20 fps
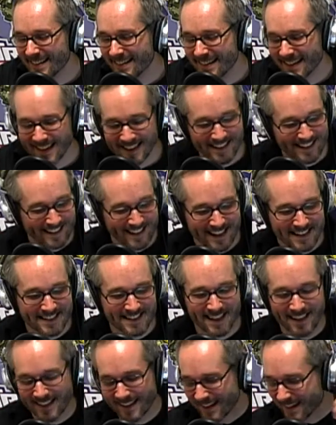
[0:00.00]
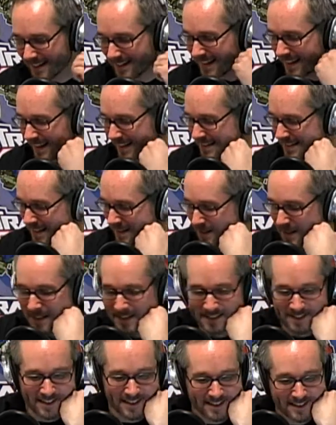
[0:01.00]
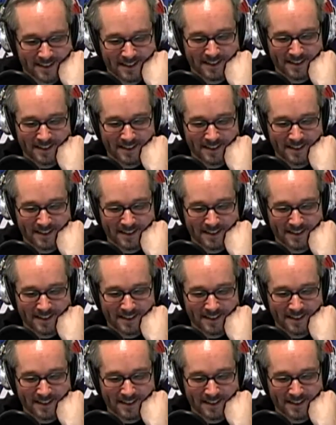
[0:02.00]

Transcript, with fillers: And that's another thing altogether is I want to